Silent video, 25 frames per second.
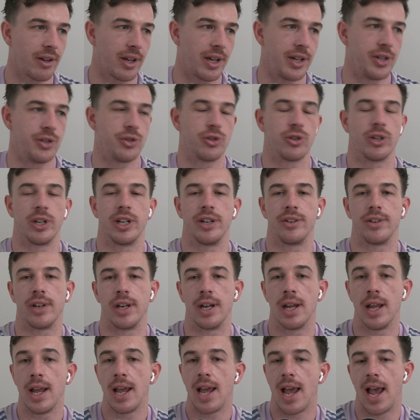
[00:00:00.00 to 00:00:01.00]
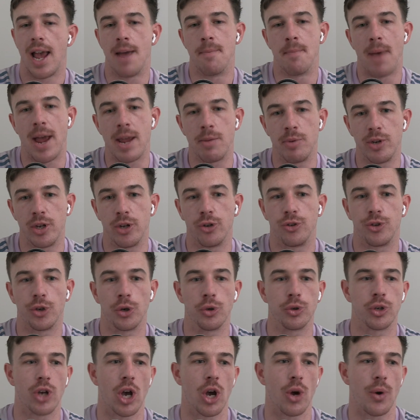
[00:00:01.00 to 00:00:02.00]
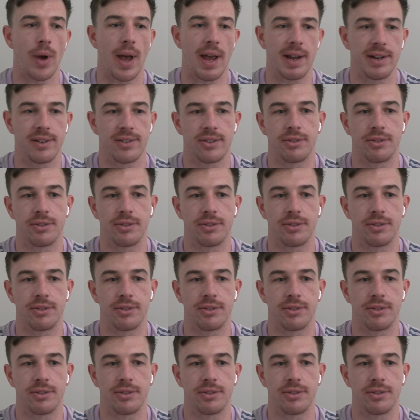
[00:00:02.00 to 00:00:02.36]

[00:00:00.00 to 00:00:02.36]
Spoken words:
injuries. And maybe you do go, hey,